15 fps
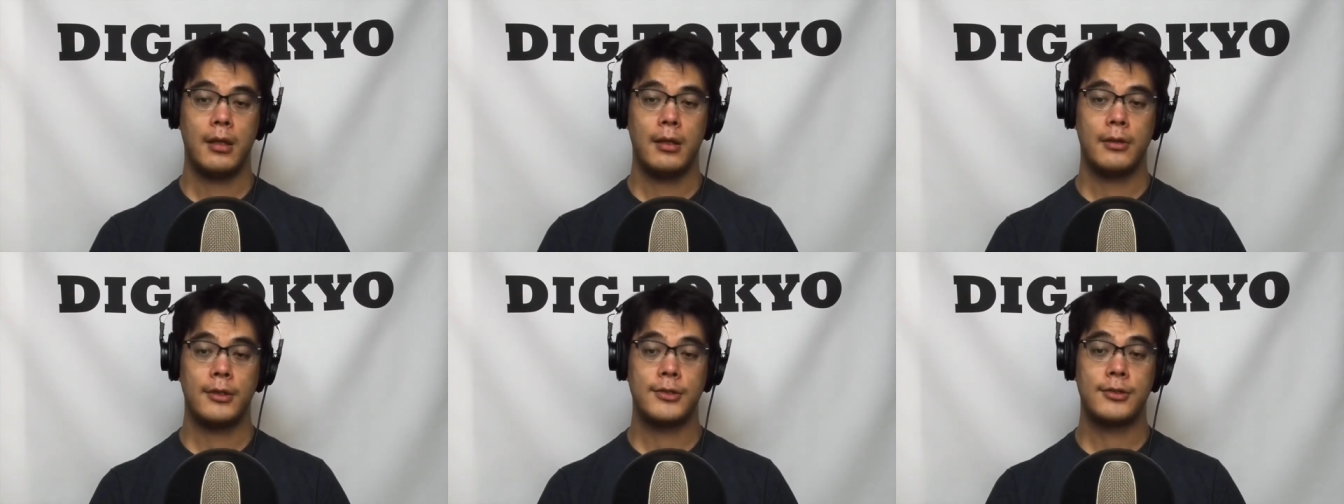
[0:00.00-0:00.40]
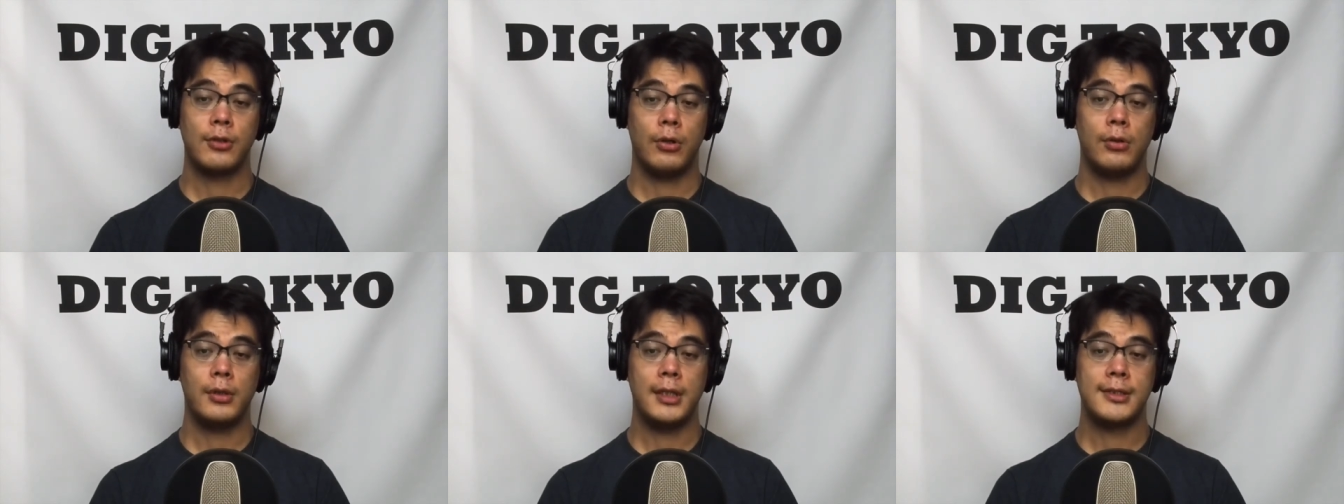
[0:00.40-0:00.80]
The
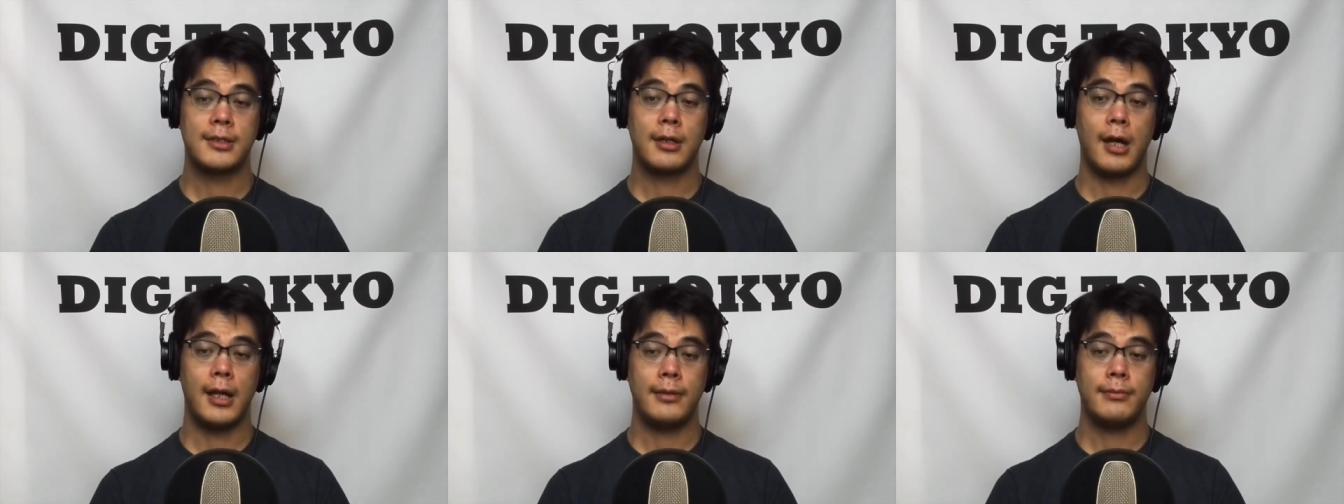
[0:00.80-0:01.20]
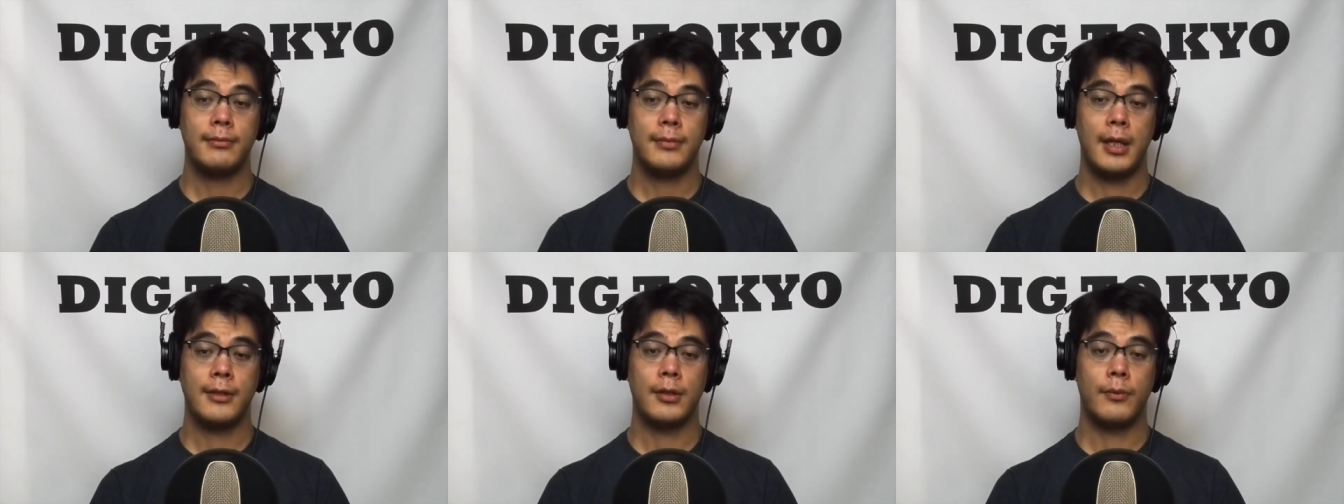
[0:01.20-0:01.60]
sole is cotton
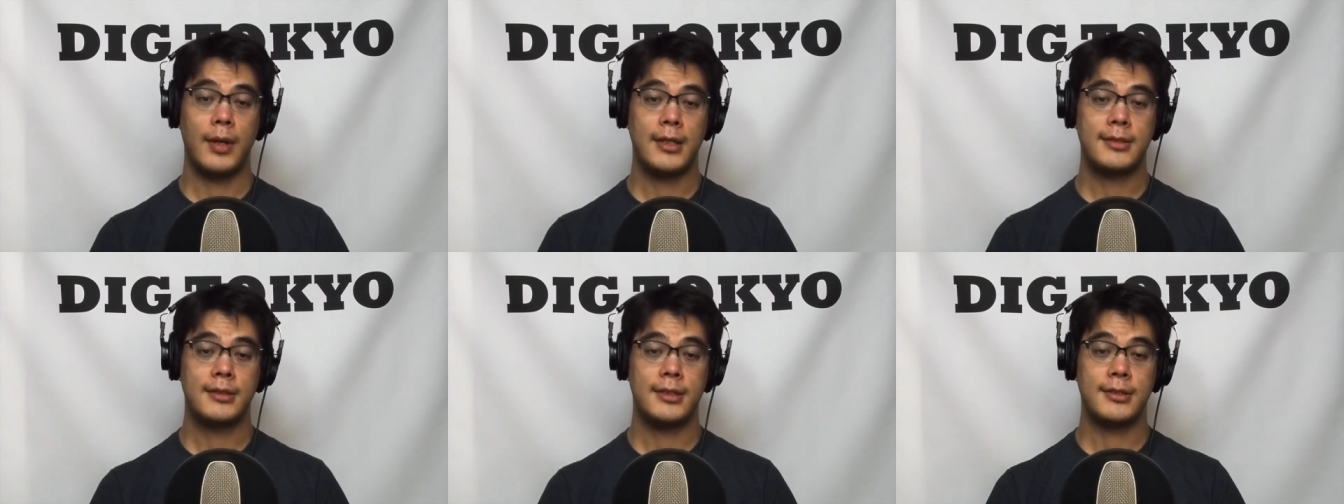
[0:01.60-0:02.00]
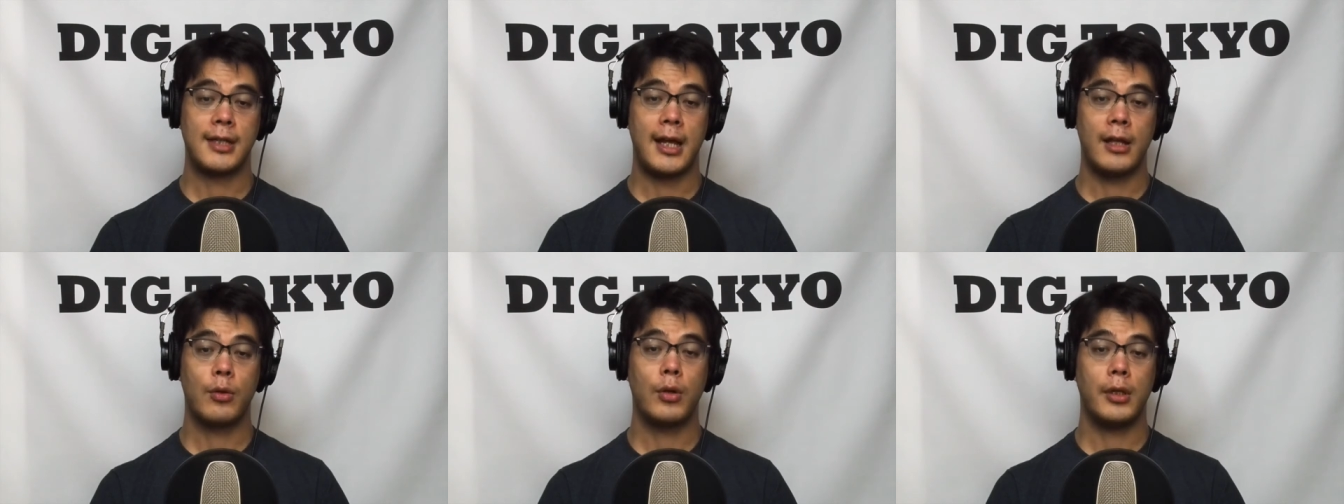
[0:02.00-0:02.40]
and the rest is
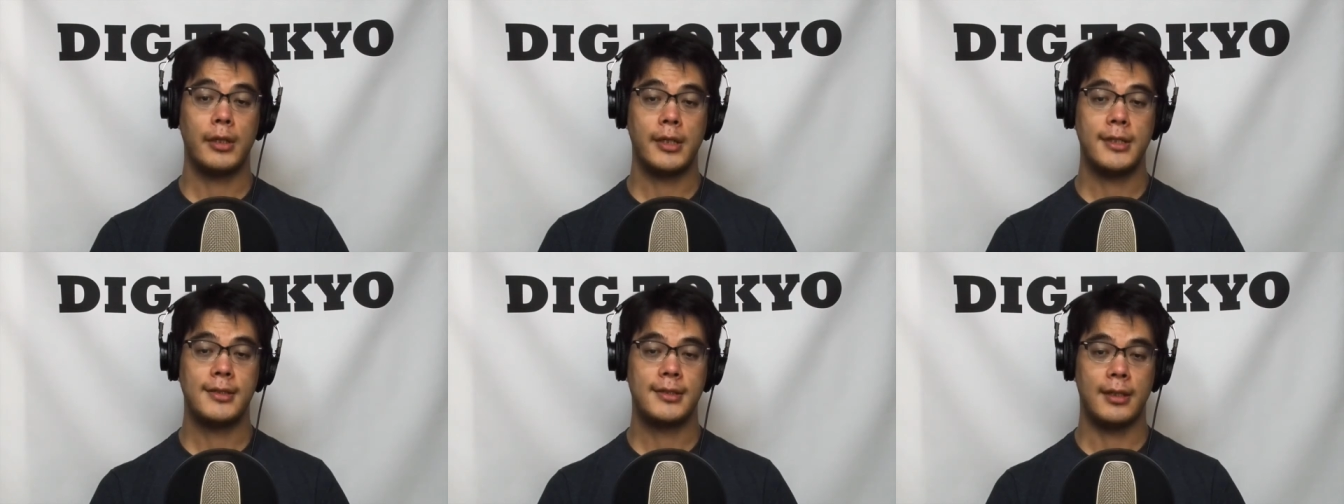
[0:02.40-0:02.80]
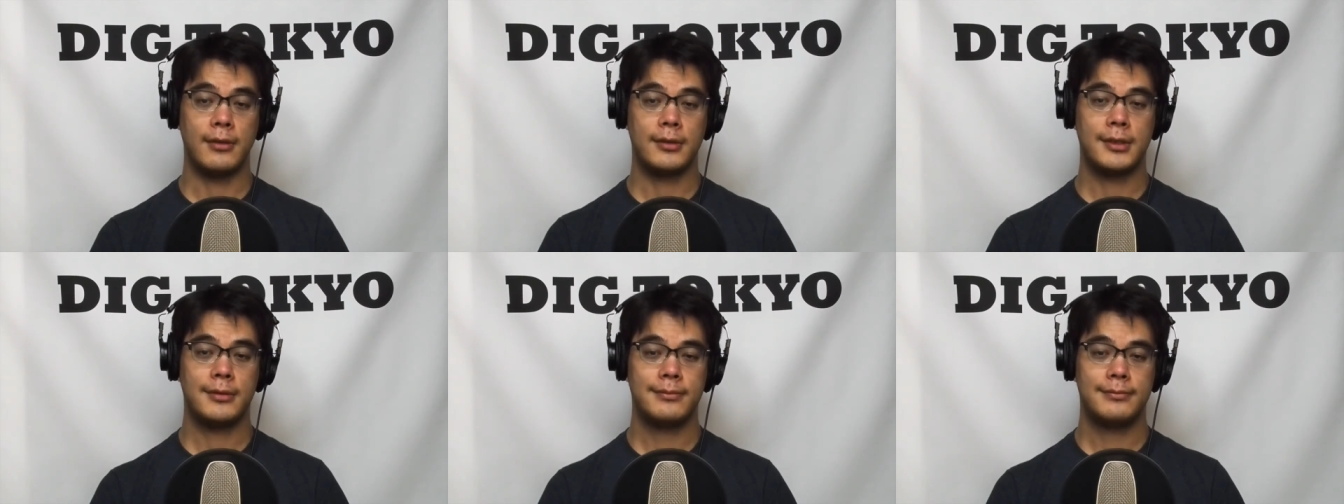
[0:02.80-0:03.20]
high quality
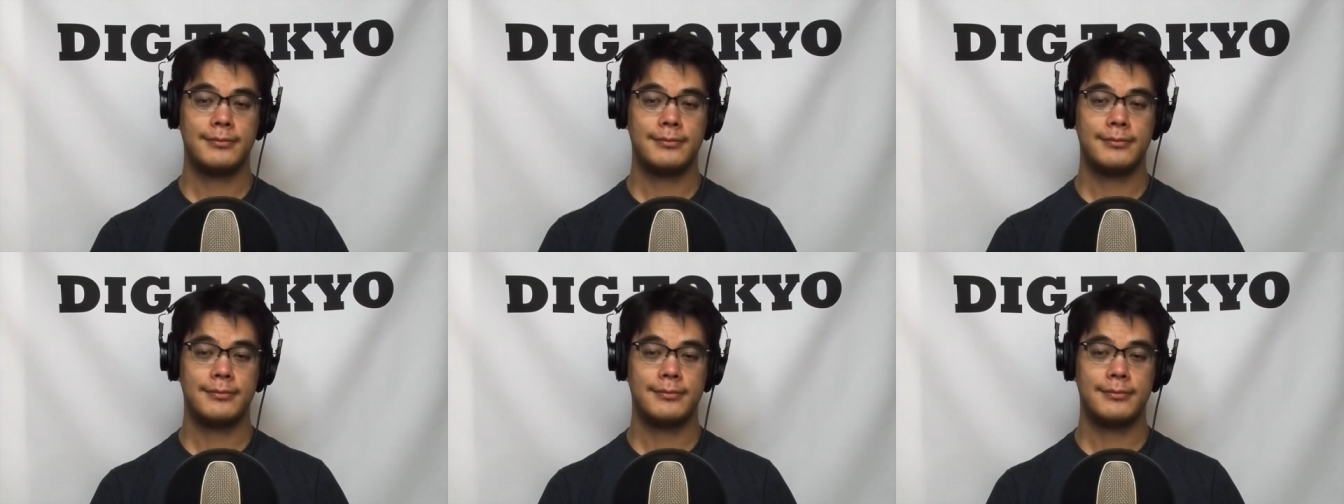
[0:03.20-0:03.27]
silk.